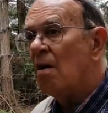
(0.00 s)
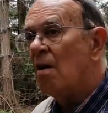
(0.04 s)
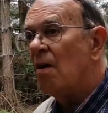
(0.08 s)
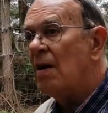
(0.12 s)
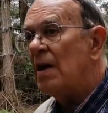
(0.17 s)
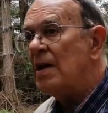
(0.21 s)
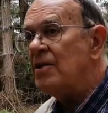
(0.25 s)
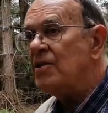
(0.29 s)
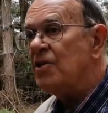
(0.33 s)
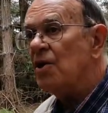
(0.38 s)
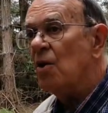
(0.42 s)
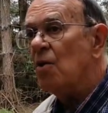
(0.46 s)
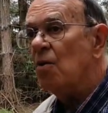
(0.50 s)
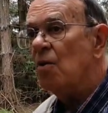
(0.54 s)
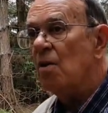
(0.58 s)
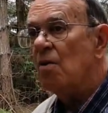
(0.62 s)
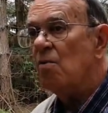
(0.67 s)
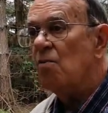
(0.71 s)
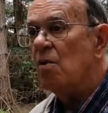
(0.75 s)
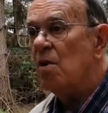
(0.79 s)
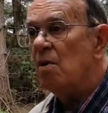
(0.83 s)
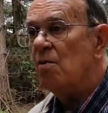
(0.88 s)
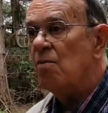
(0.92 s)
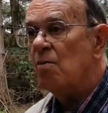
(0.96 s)
know. All right, so
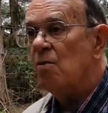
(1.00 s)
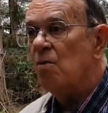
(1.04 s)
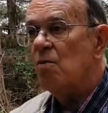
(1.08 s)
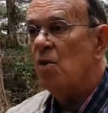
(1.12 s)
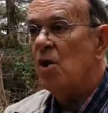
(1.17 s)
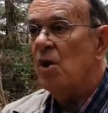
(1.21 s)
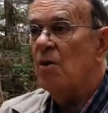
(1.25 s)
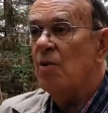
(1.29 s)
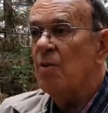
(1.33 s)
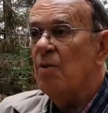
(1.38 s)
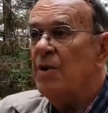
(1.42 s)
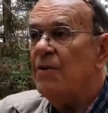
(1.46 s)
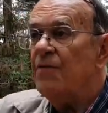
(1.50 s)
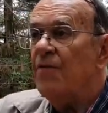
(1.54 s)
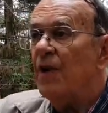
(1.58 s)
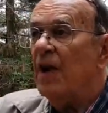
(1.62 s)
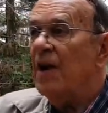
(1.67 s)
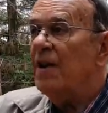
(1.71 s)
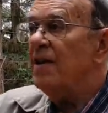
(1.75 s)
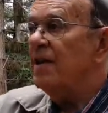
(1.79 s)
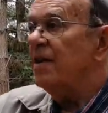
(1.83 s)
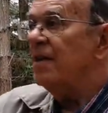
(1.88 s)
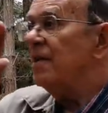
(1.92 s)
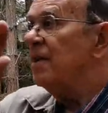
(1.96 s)
where are we
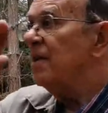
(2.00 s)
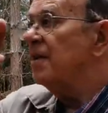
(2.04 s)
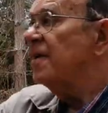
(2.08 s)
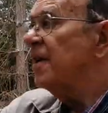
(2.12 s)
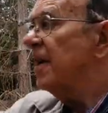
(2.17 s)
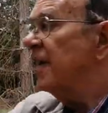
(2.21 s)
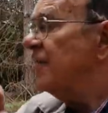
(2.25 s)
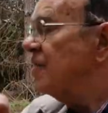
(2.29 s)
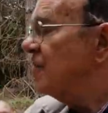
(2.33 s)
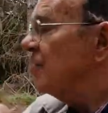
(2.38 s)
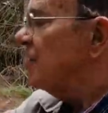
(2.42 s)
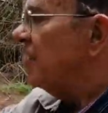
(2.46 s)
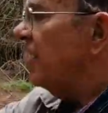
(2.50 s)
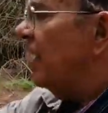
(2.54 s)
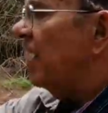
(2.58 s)
finding indentations?